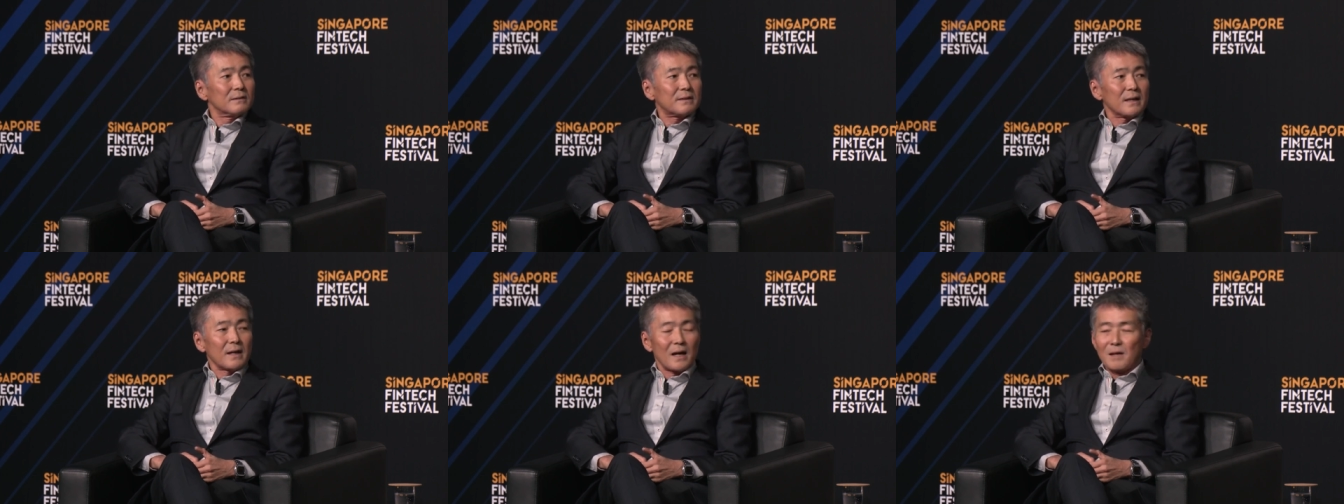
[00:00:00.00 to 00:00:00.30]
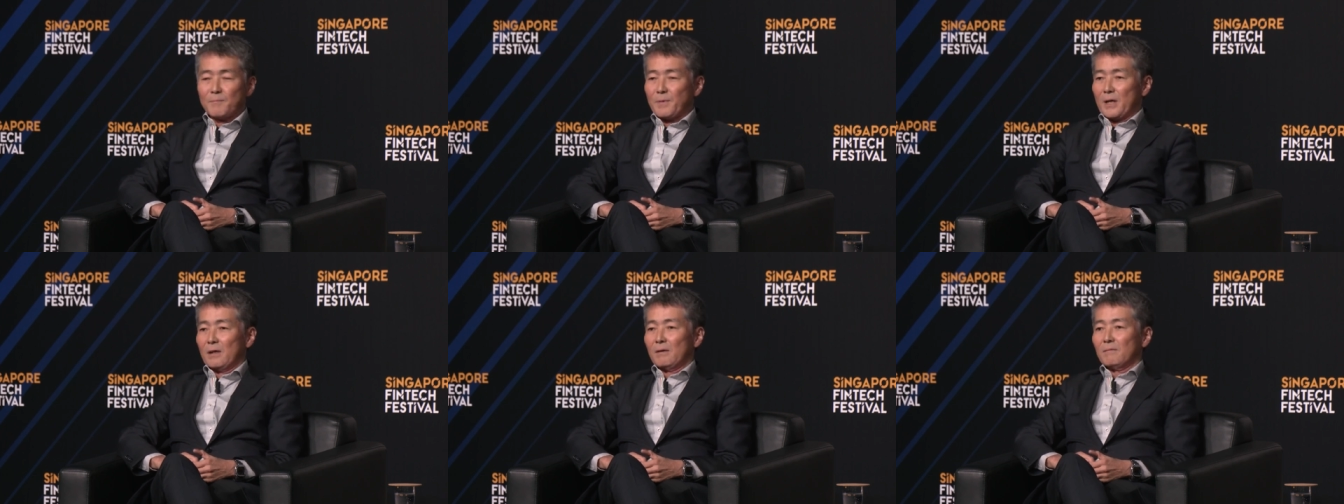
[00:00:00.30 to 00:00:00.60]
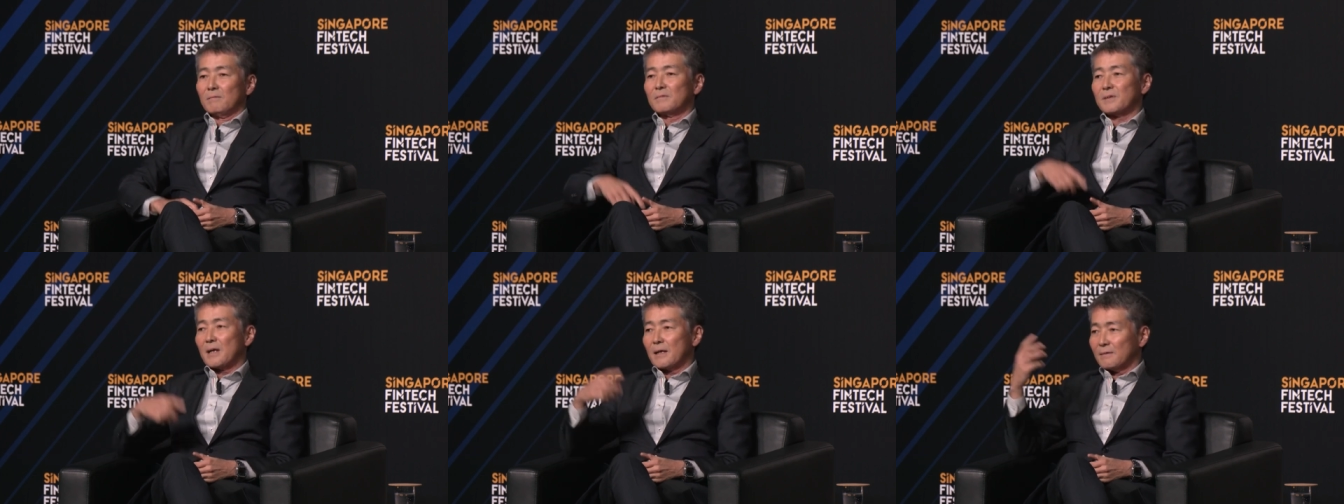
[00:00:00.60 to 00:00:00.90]
I
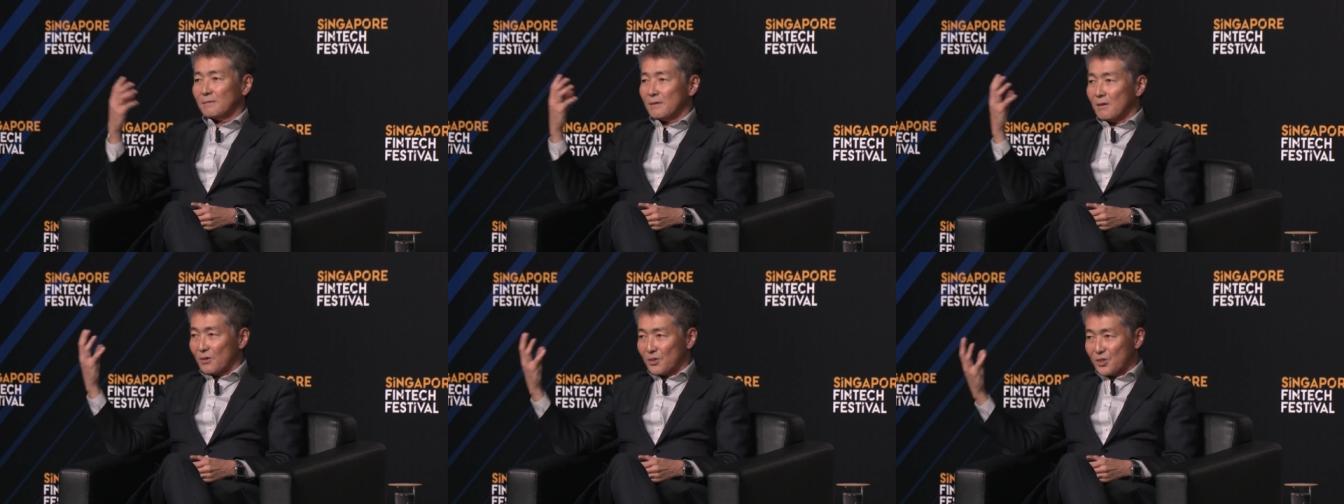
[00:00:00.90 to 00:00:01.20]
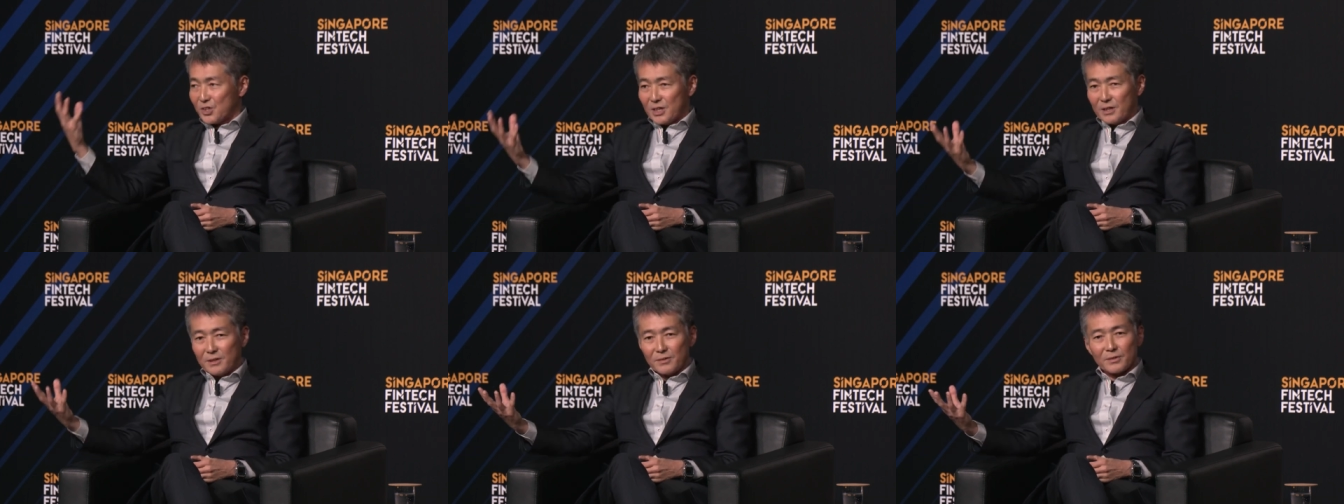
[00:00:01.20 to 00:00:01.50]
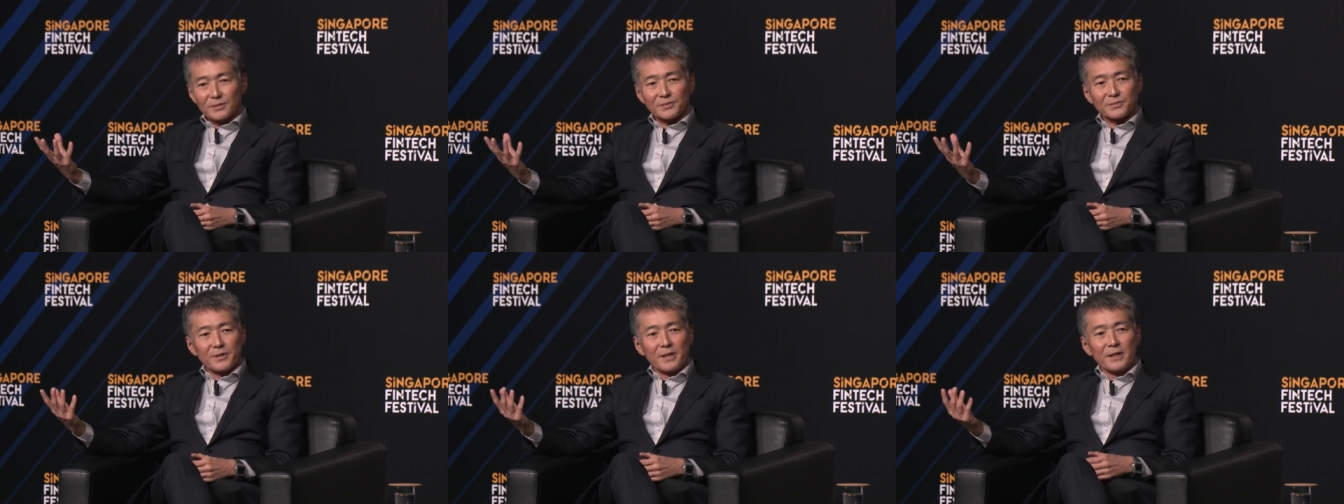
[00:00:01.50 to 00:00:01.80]
mean, technology
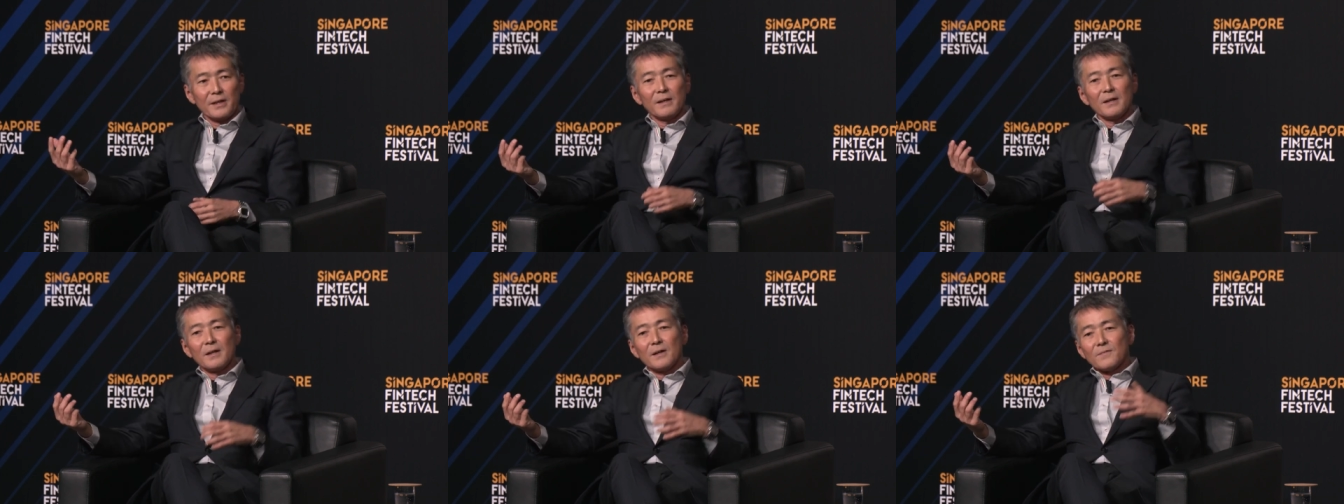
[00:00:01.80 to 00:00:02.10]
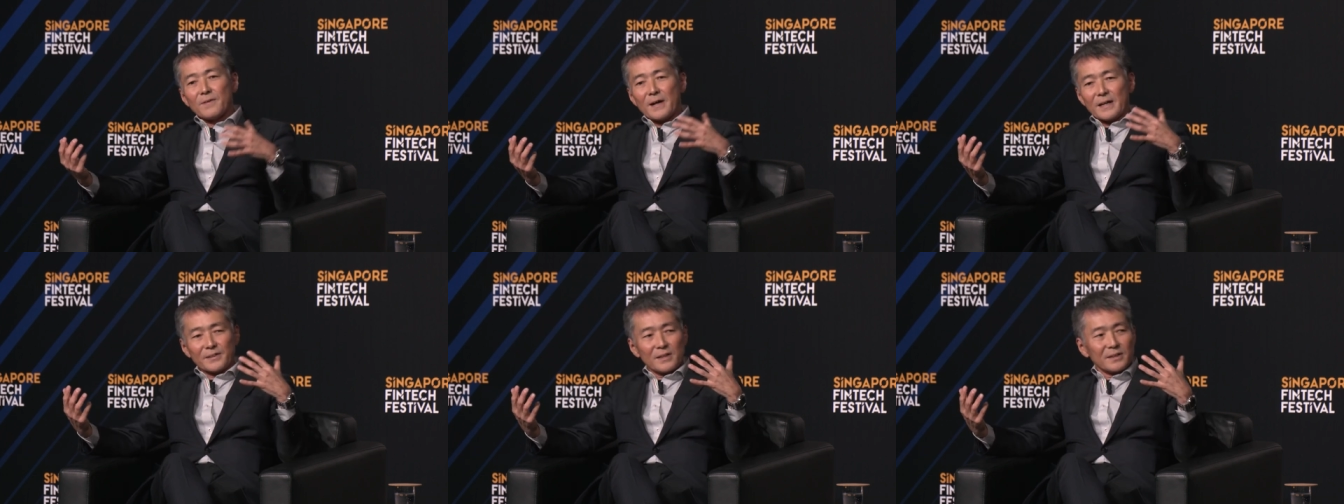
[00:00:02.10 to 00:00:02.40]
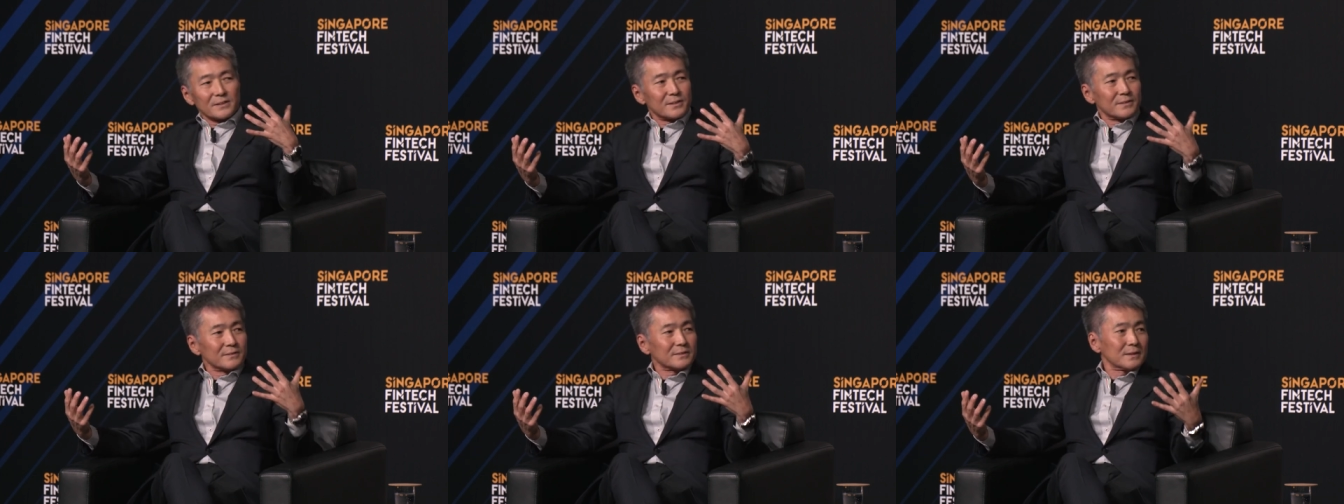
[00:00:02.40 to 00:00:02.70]
industry,
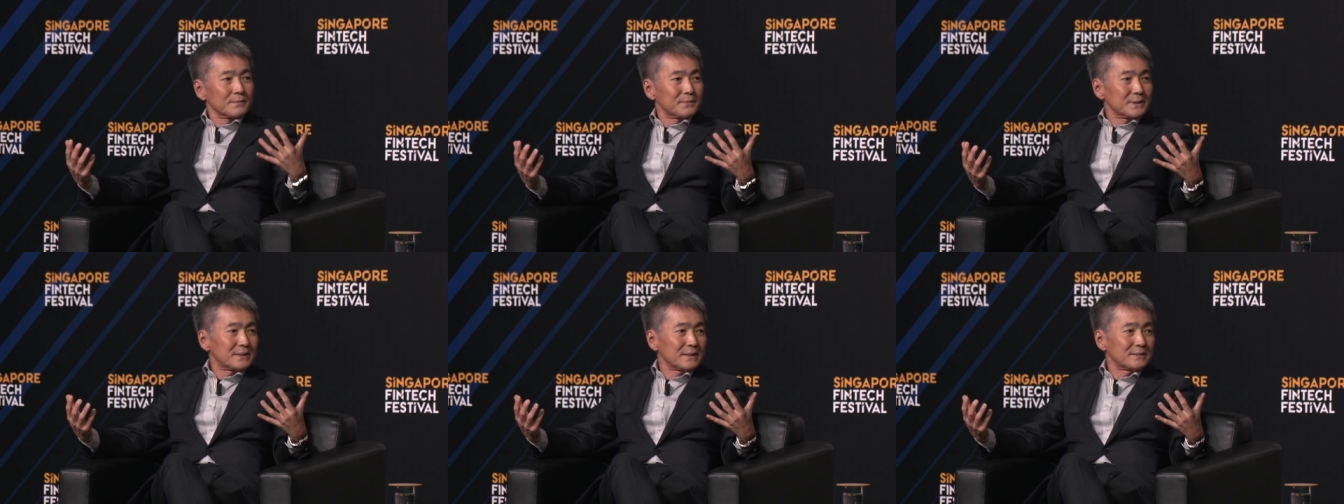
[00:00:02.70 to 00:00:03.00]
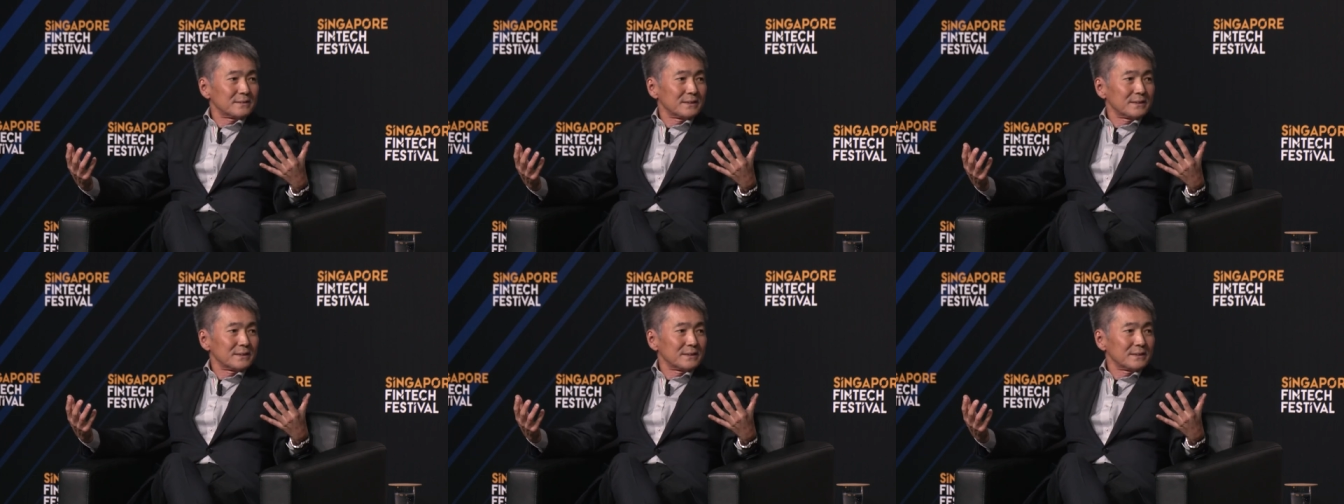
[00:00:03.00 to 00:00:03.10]
financial services